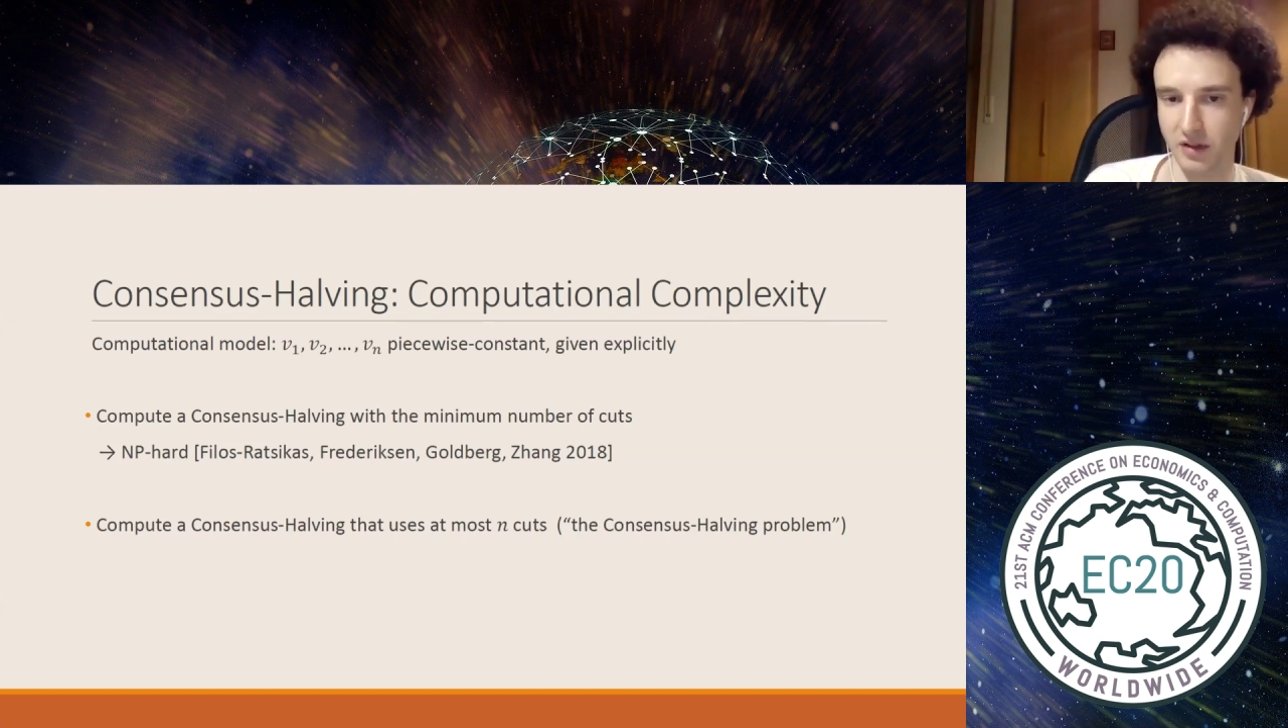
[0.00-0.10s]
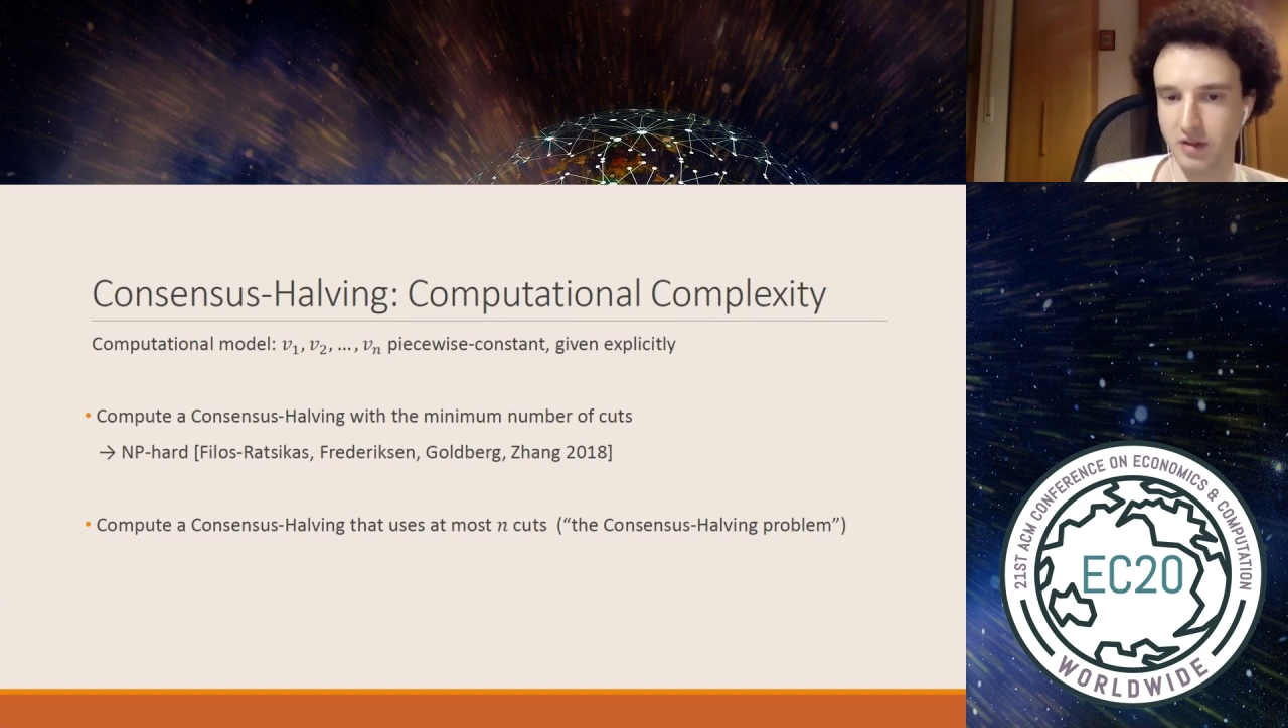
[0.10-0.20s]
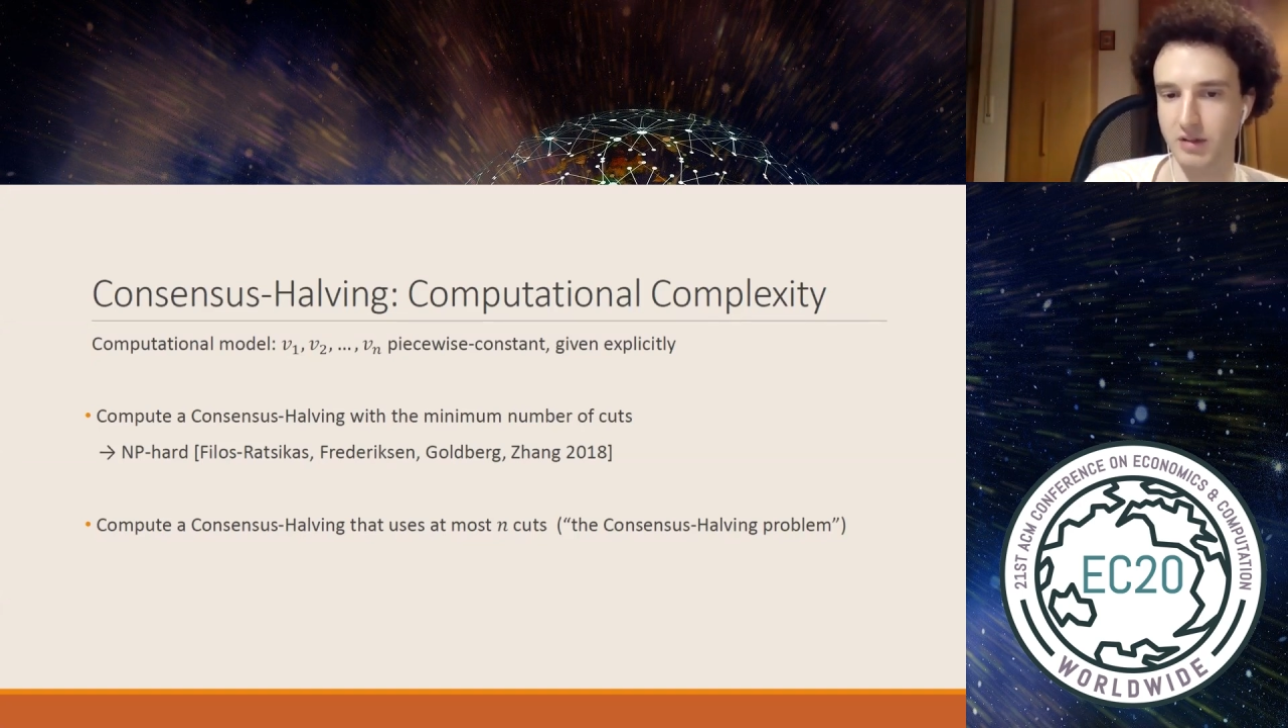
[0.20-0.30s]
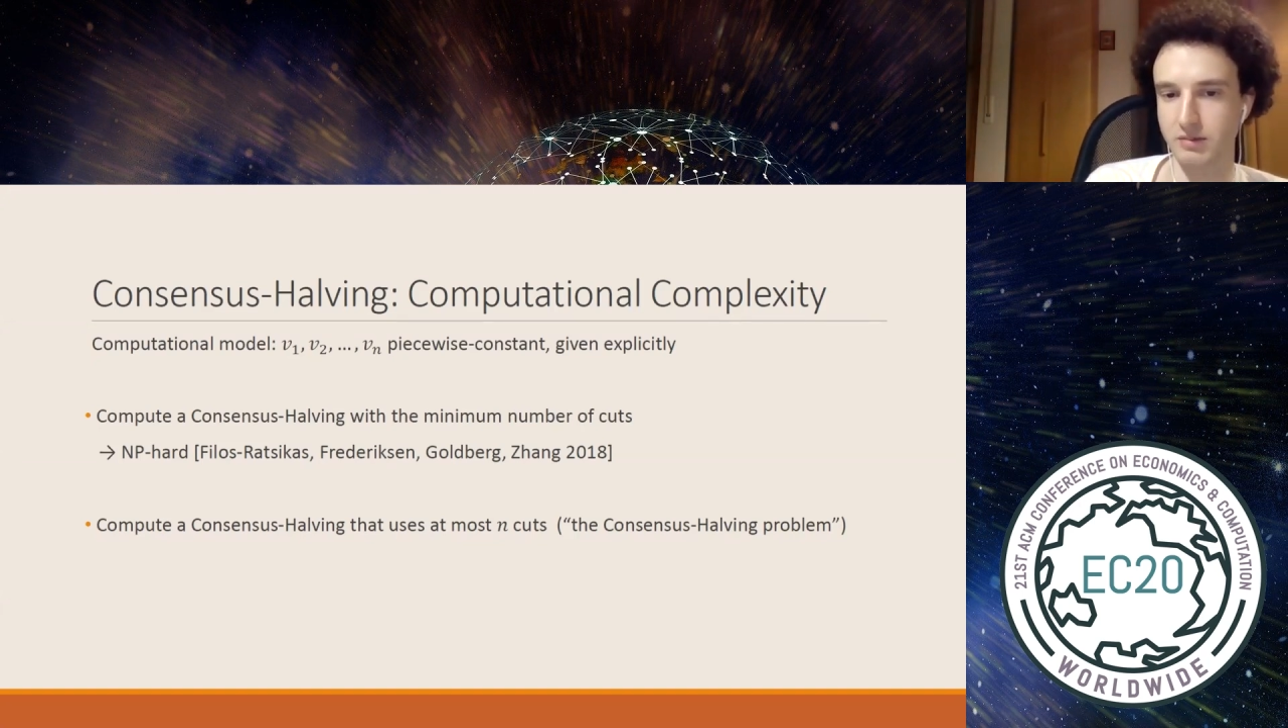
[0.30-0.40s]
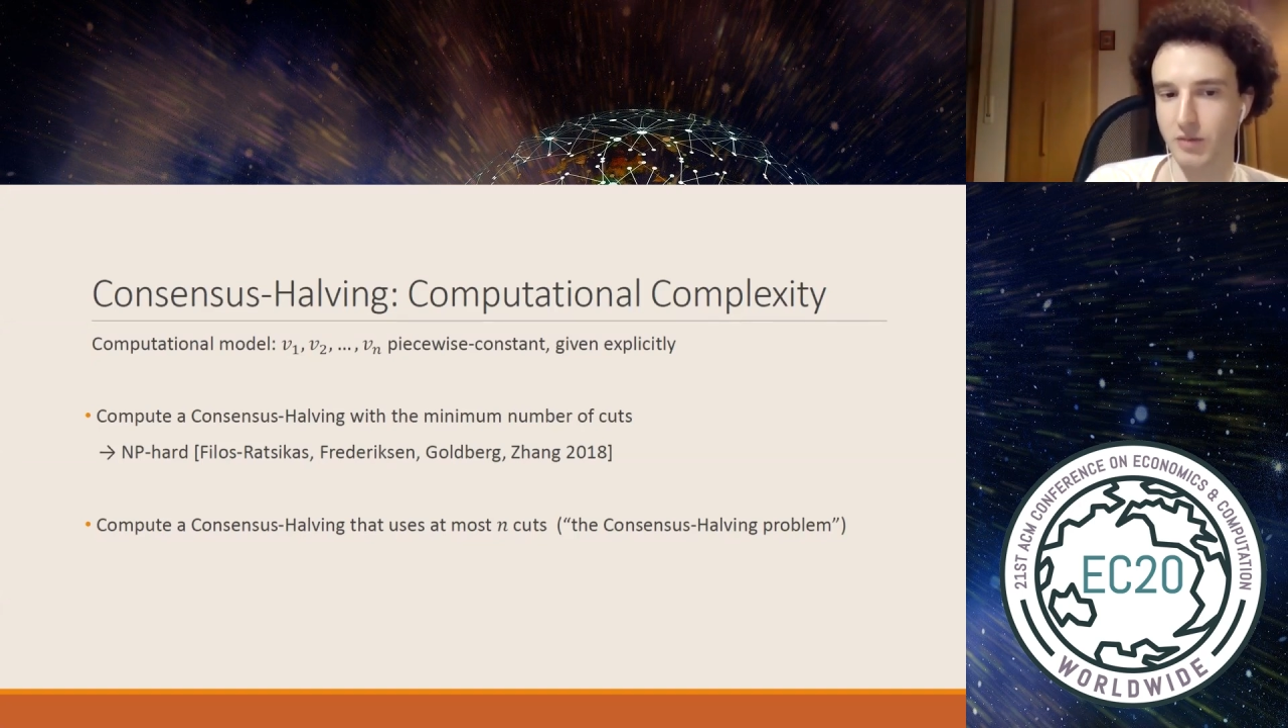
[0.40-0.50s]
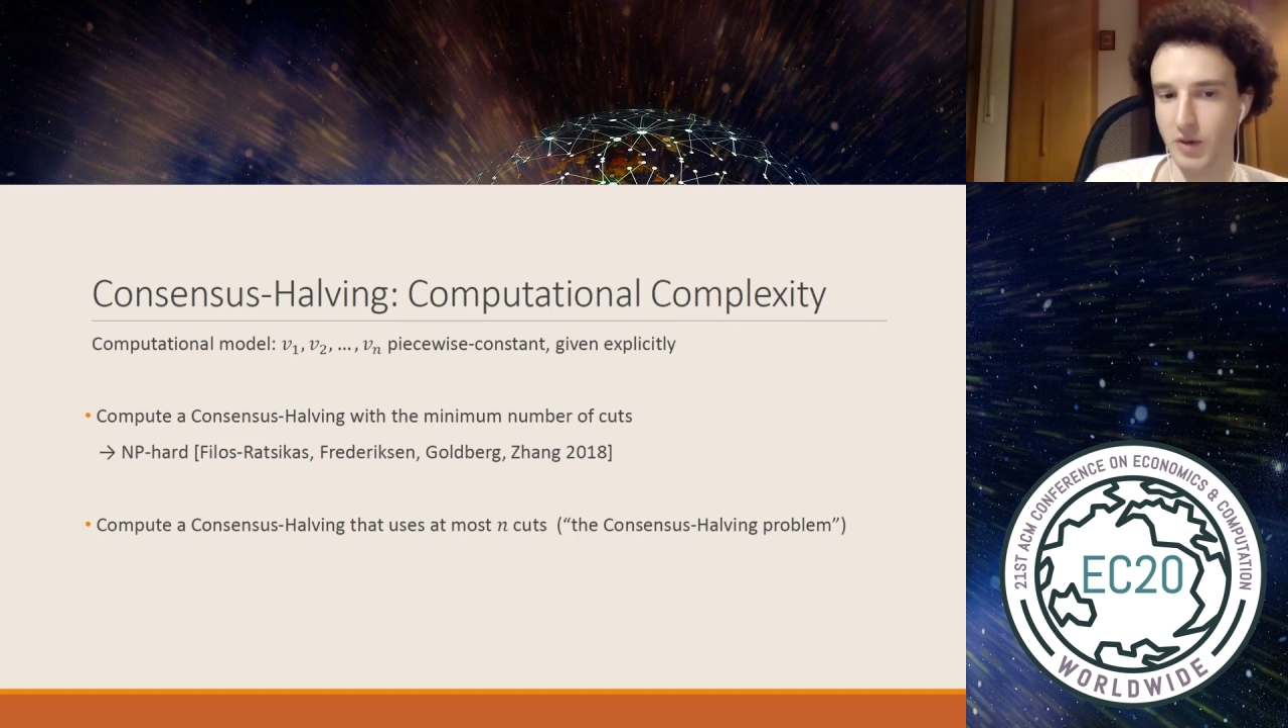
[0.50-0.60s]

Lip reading: theorem,